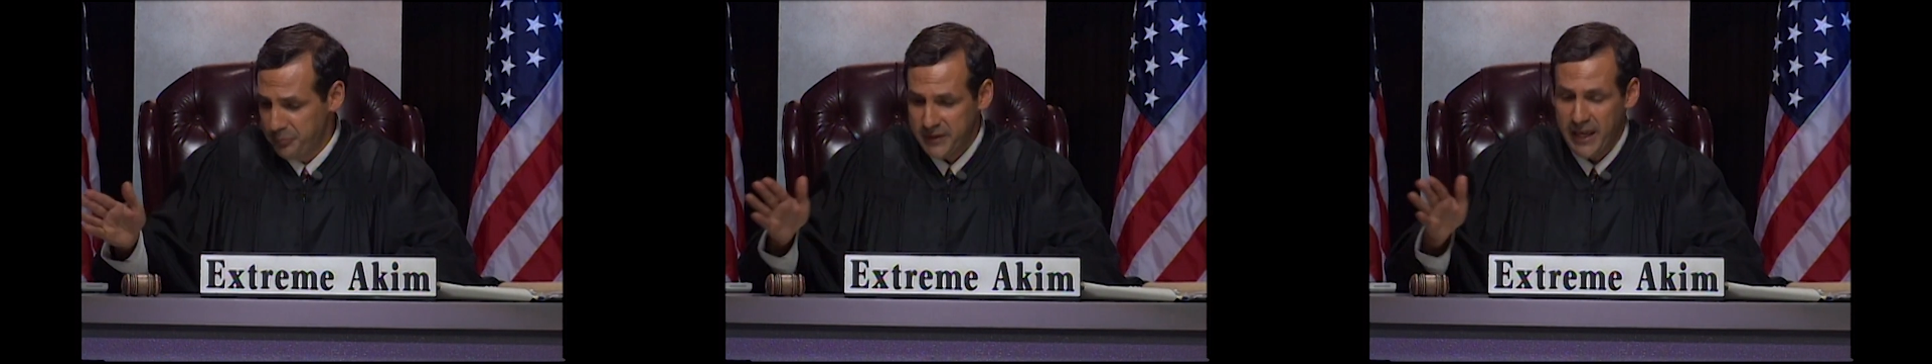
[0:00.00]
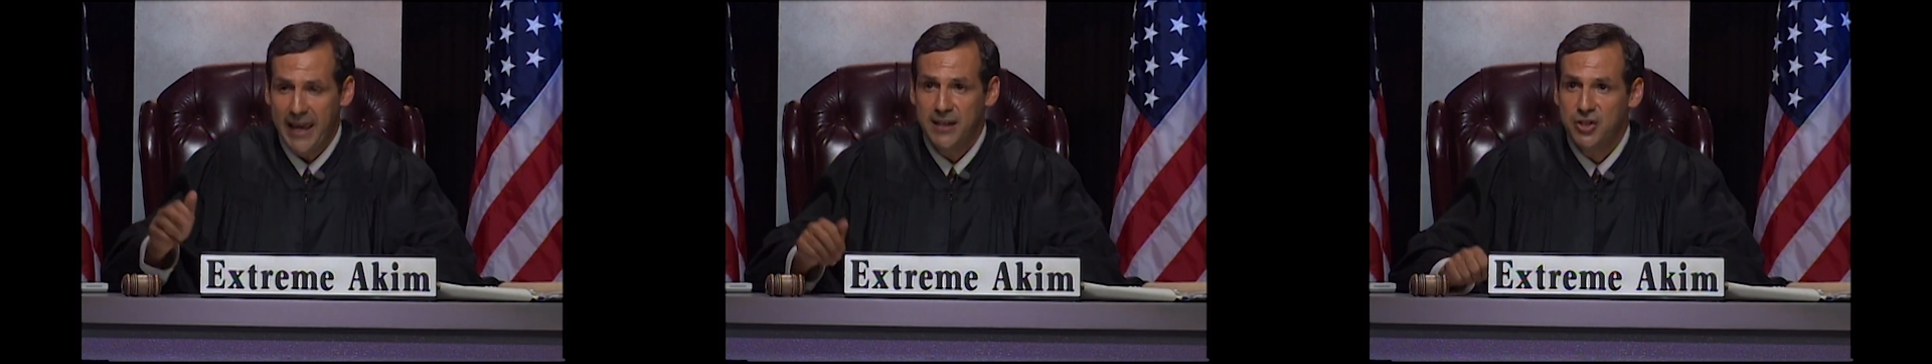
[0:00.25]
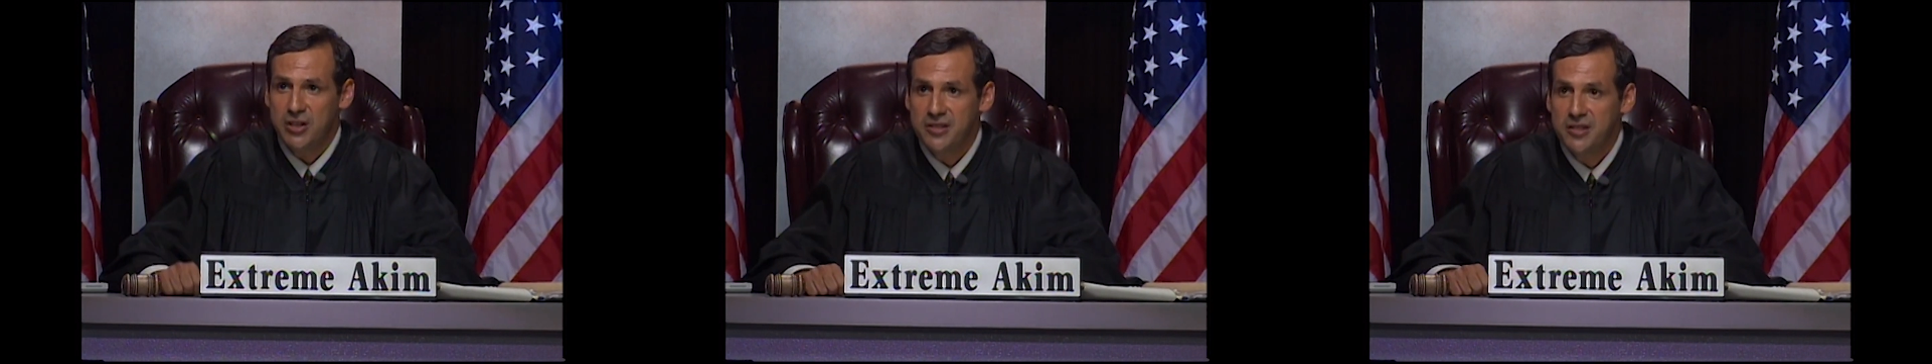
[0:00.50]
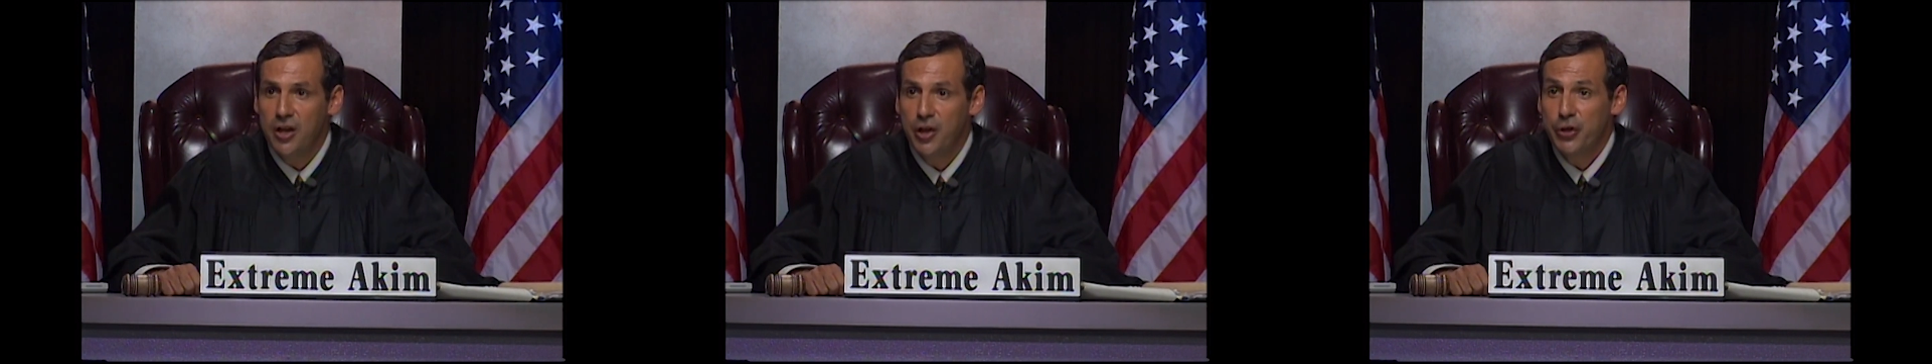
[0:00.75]

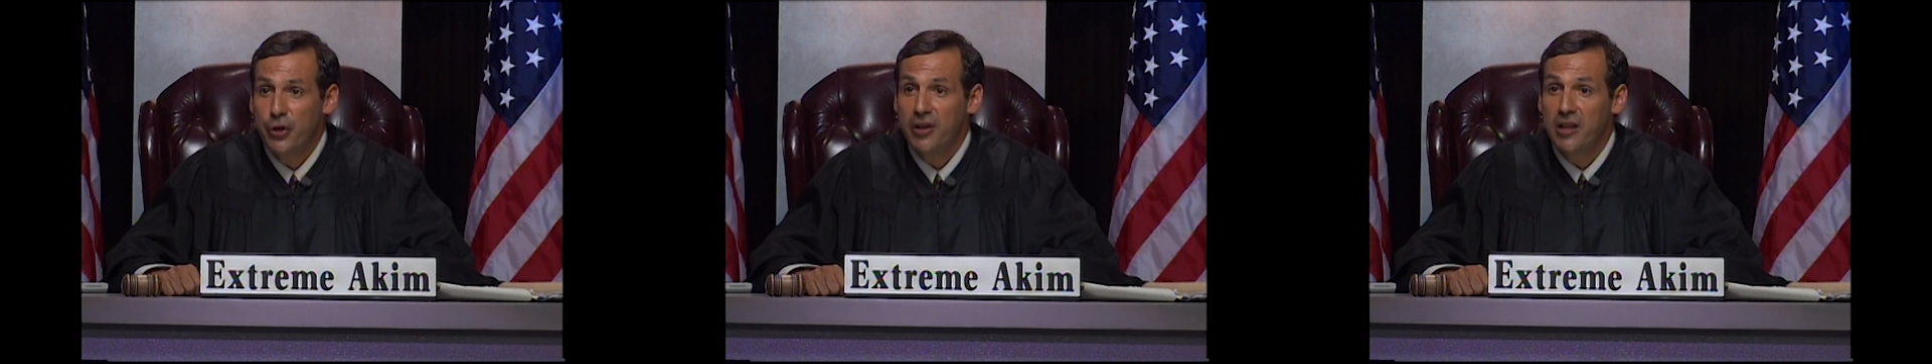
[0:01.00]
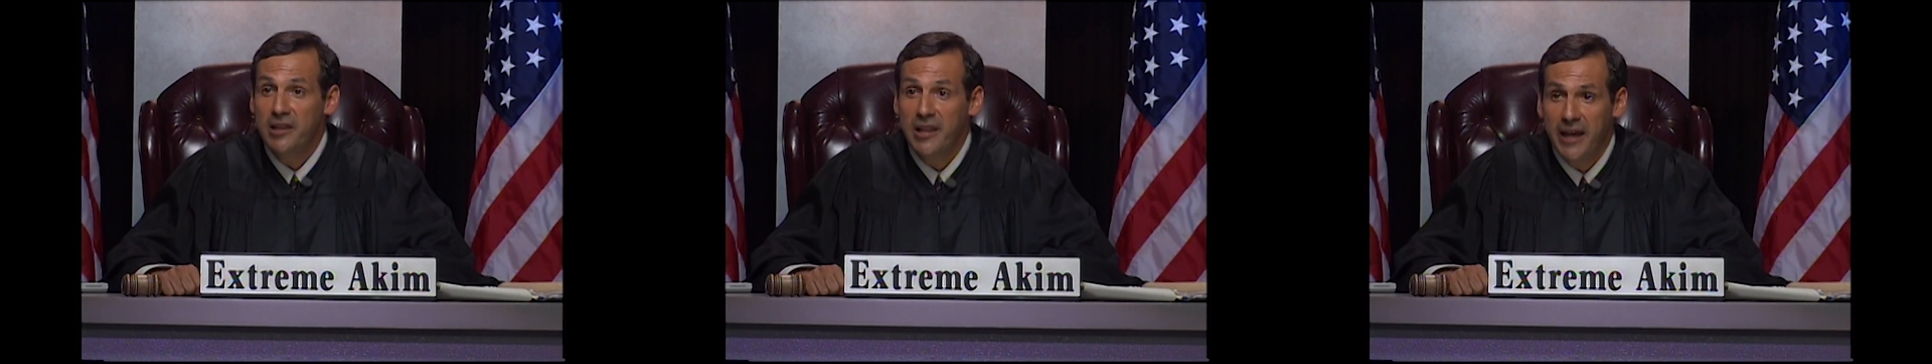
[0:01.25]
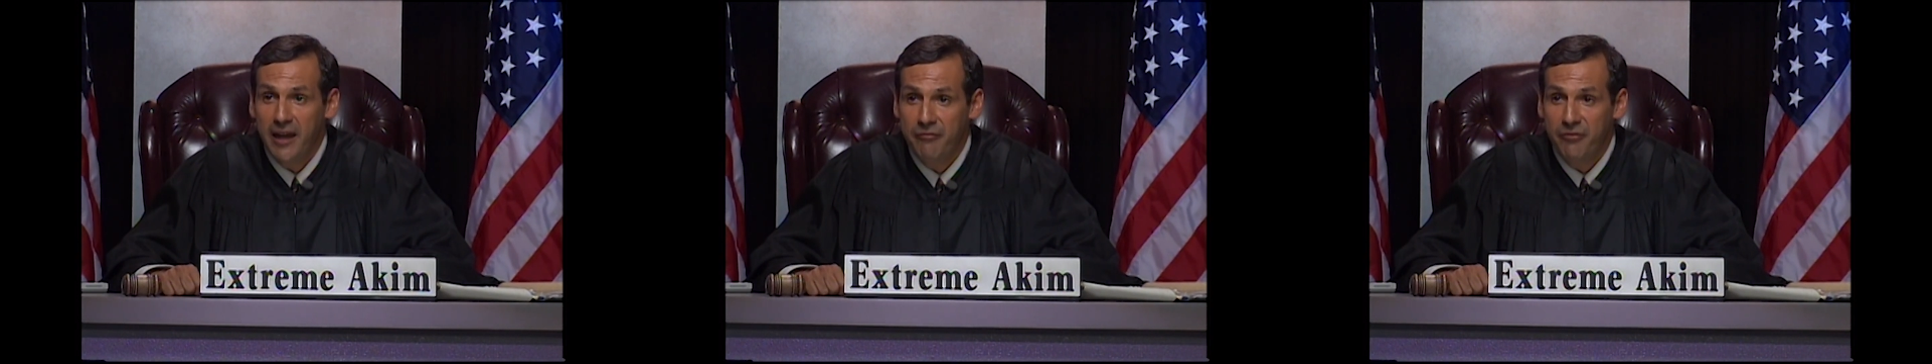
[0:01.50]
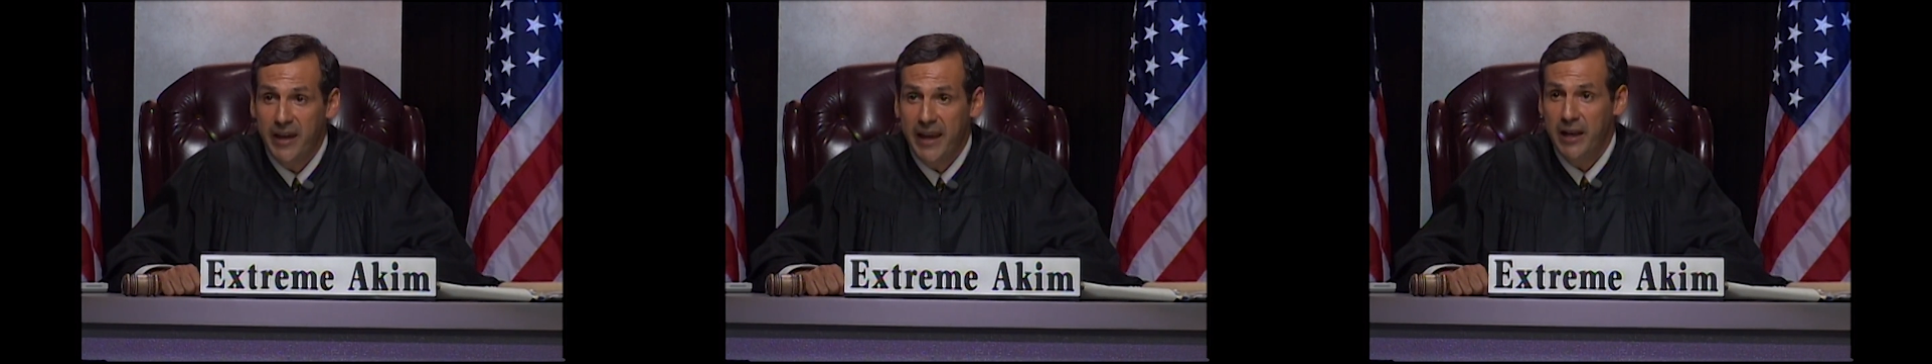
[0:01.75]
cages. You're gonna
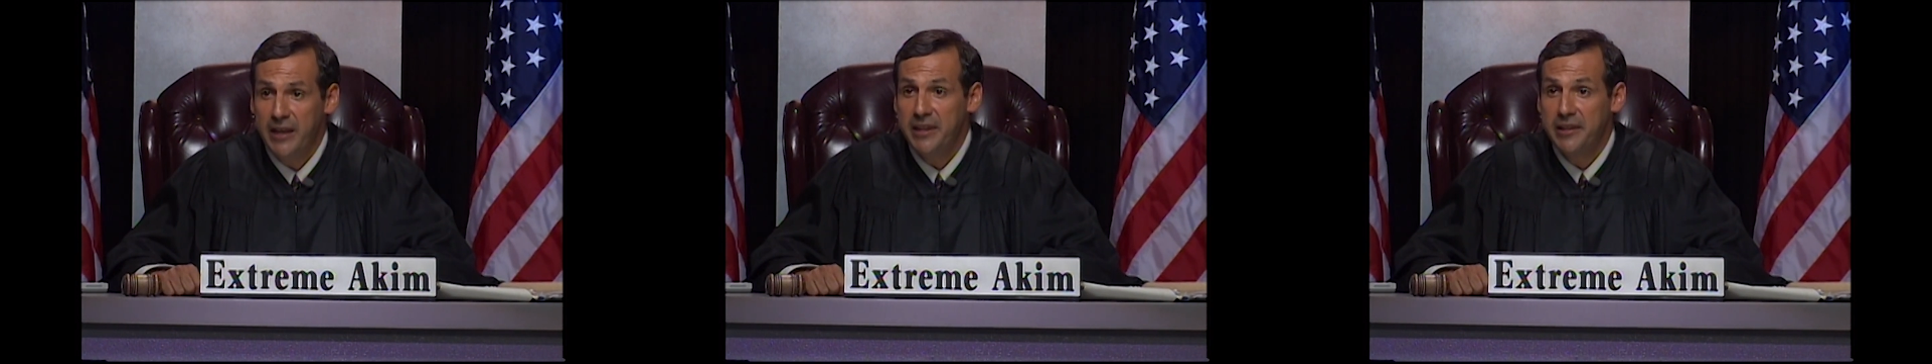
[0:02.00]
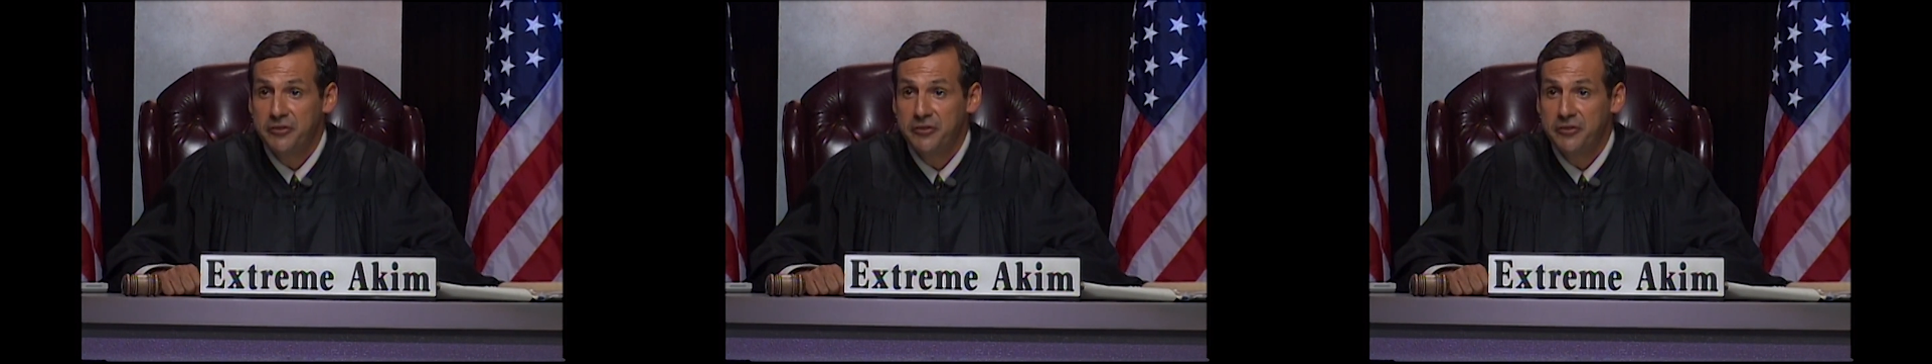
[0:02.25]
live in the